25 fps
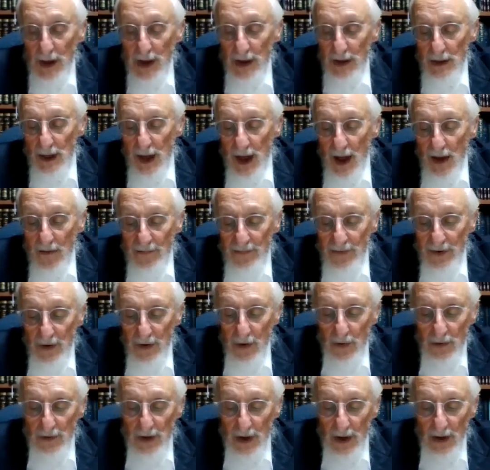Ki
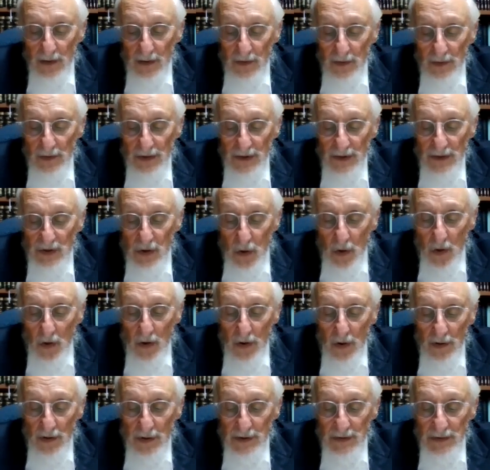lahavi otanu
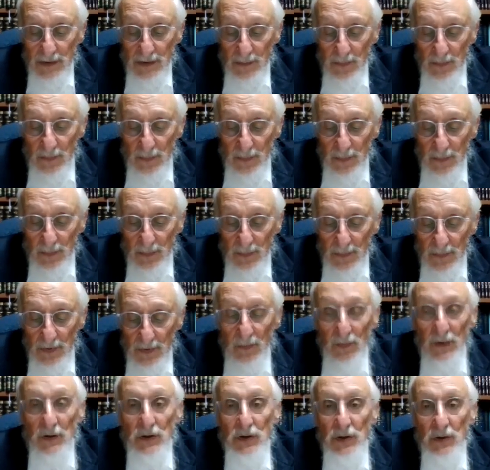lizkor, is
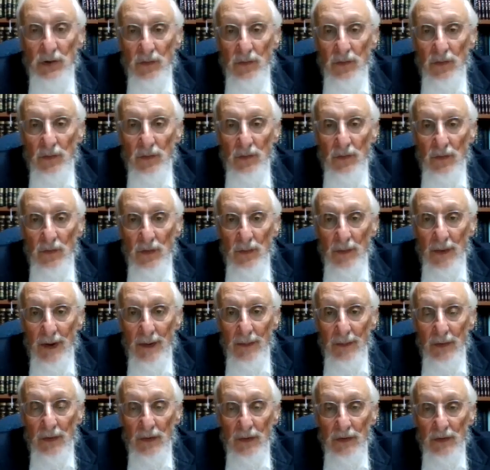that we should
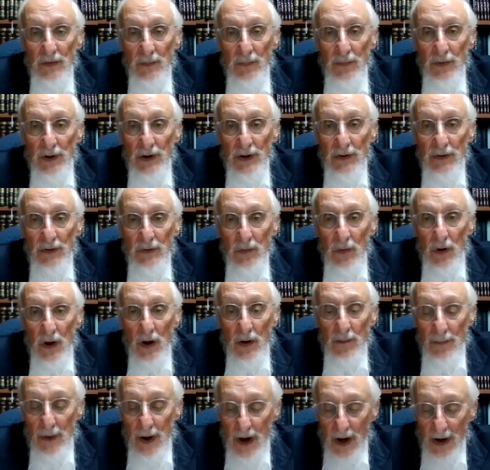remember, to bring
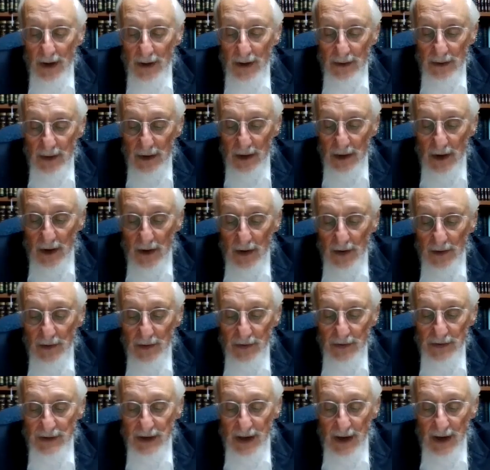to our mind and our
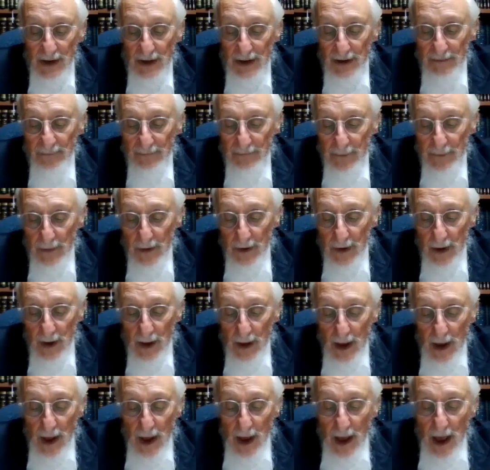understanding
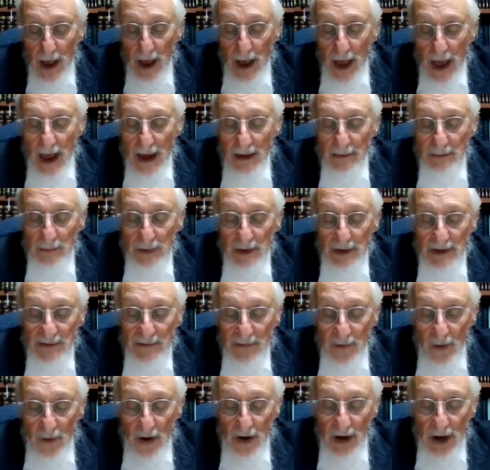at
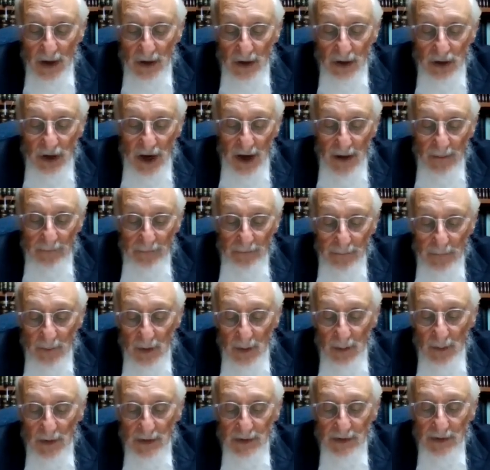mitzvot Hashem,
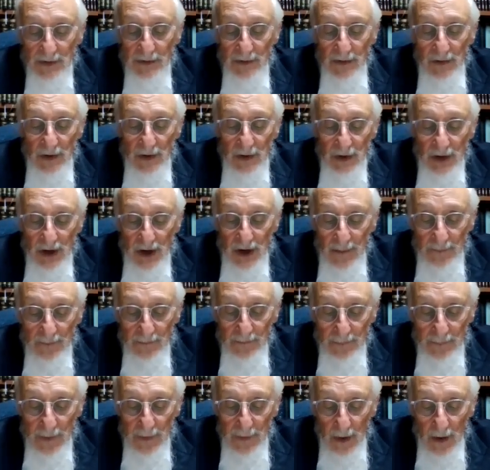the mitzvahs of
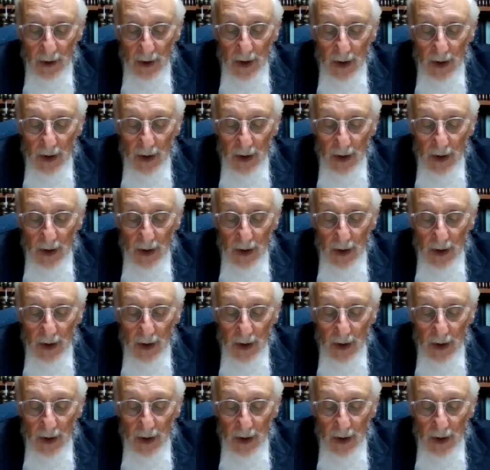Hashem,